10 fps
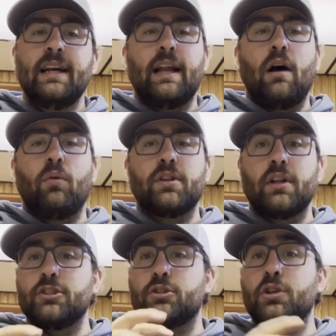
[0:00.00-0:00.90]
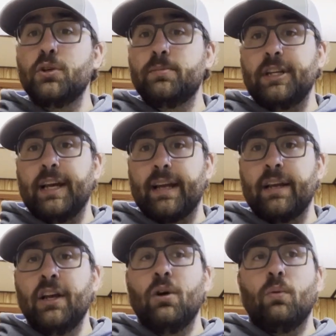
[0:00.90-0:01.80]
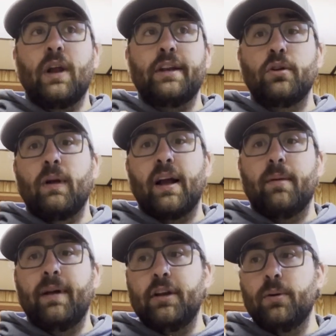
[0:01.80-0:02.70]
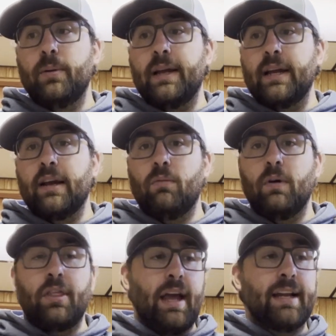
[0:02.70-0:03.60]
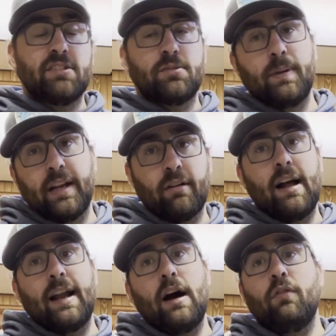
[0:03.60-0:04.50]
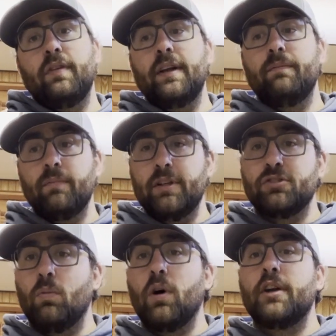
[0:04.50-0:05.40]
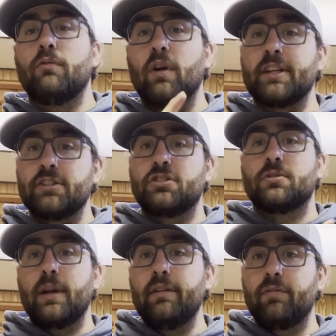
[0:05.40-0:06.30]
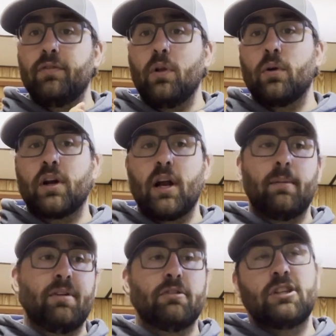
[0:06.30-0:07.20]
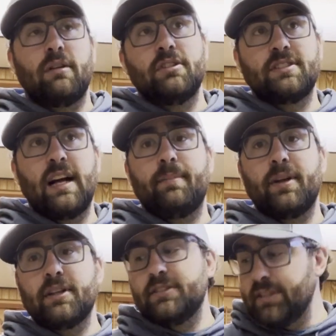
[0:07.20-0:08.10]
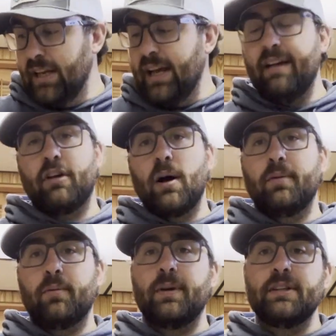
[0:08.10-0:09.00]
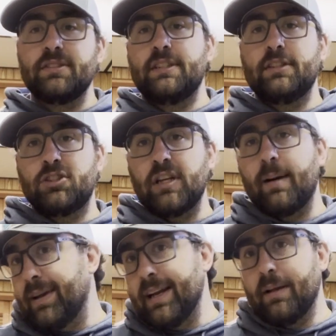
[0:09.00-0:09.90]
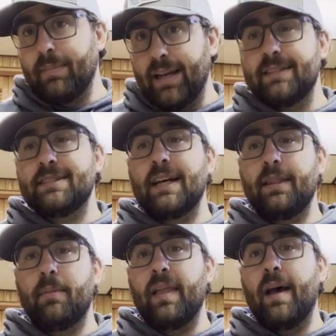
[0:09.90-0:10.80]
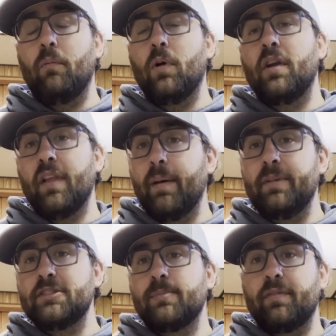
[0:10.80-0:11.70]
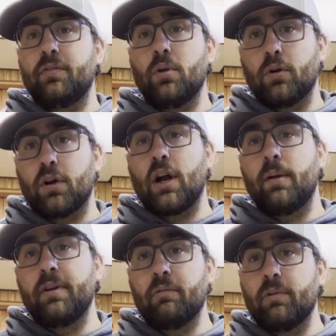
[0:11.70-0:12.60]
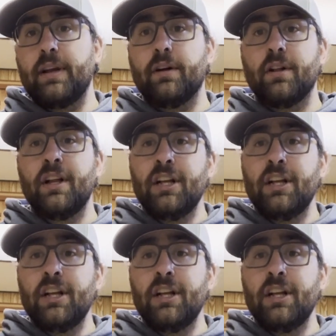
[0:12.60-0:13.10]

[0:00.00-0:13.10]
Now with a tube jig, what I do recommend doing with any spinning rod outfit is one, running straight fluorocarbon, which I was not because I have a couple reels in the shop getting maintenance on them. That one of them is my fluorocarbon reel